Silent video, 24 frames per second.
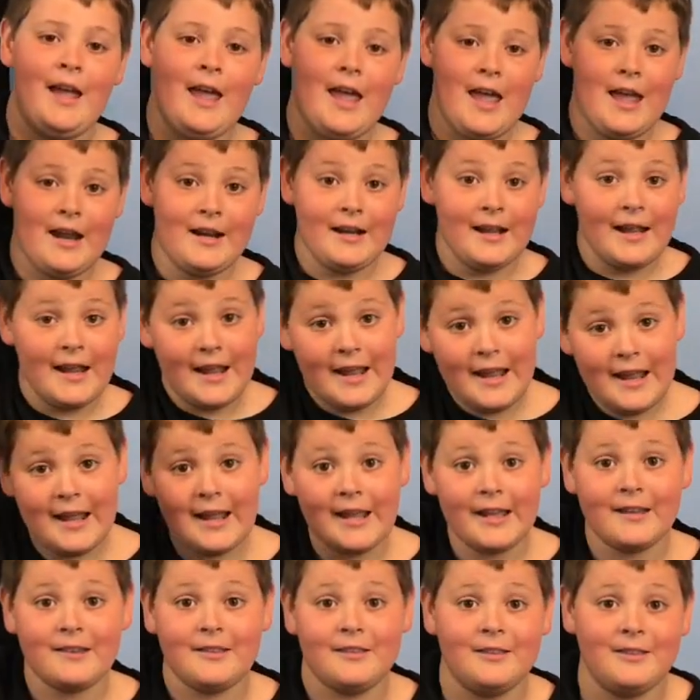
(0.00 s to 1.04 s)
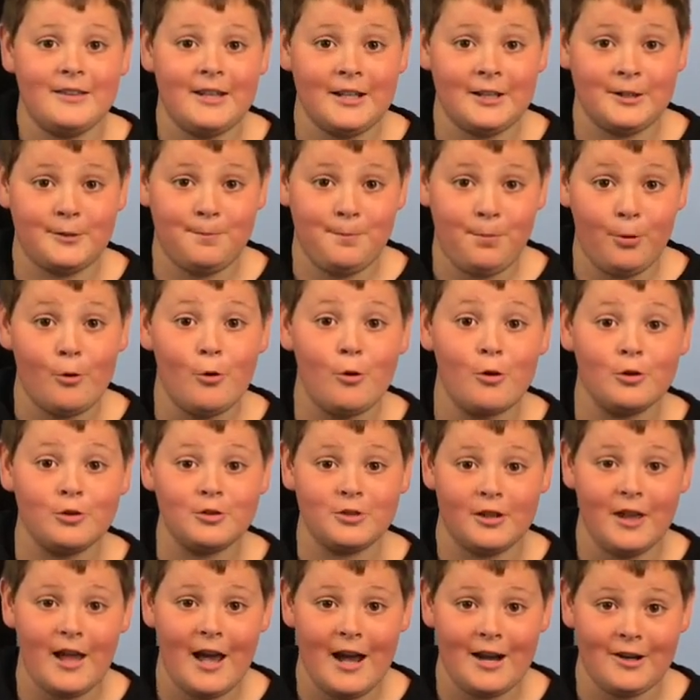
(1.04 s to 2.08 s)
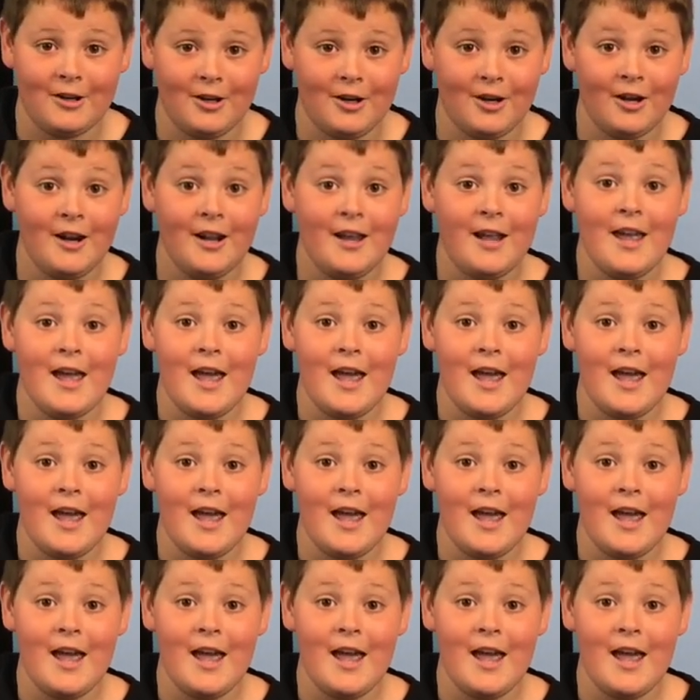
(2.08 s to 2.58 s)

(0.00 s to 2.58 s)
and it hit his pool's ladder,